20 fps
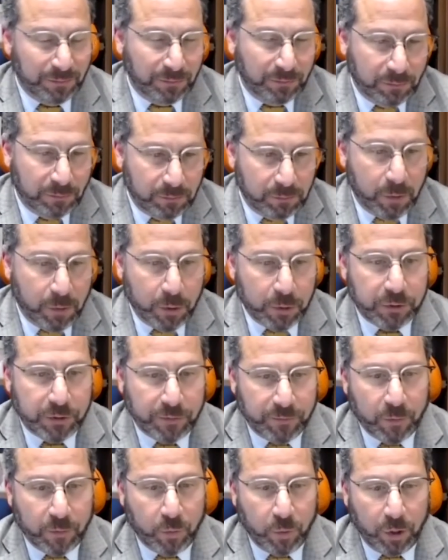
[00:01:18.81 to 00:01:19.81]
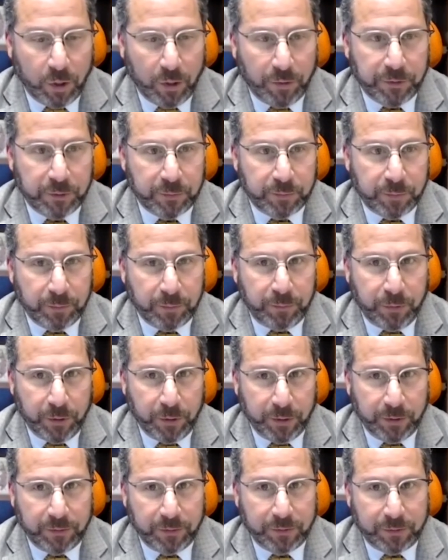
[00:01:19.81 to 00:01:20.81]
most of the world has been
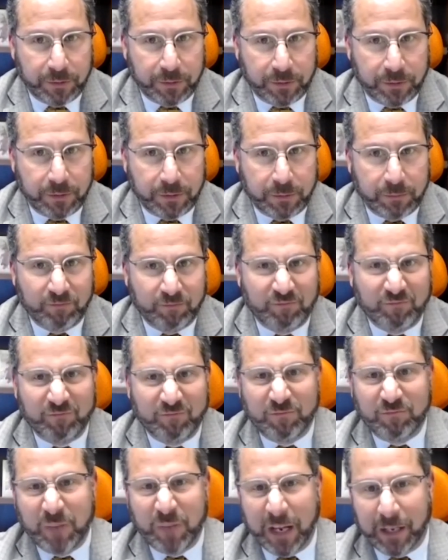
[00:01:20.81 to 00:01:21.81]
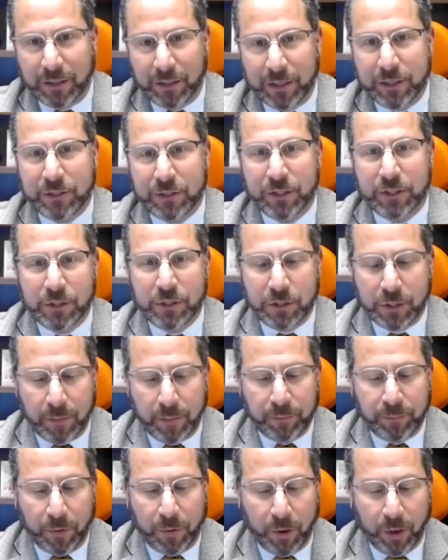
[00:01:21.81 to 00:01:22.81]
put, at least in
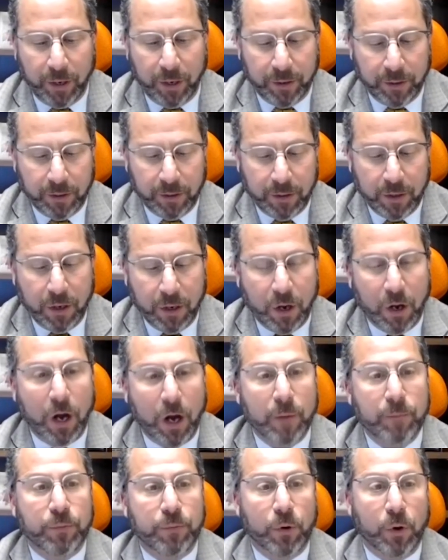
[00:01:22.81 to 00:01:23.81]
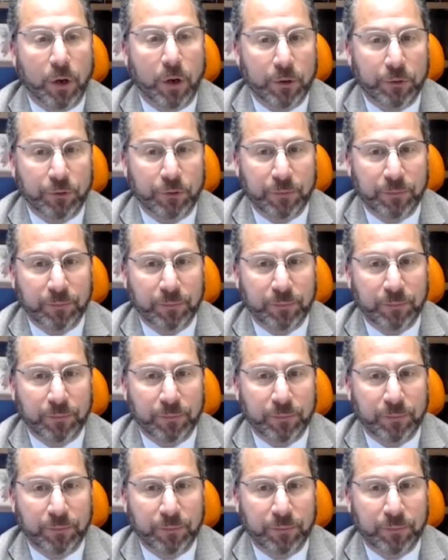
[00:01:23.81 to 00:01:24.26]
some part, on pause.